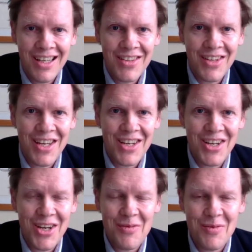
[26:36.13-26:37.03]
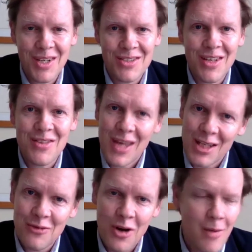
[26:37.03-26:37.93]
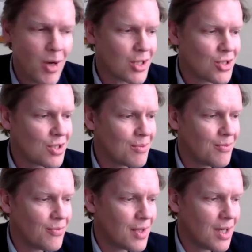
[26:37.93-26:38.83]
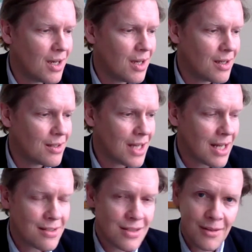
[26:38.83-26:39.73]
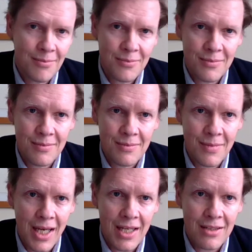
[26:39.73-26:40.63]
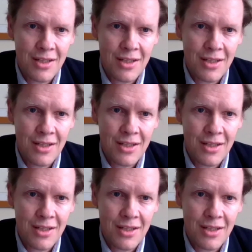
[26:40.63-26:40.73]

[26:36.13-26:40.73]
then I'll say thanks very much to Alistair, and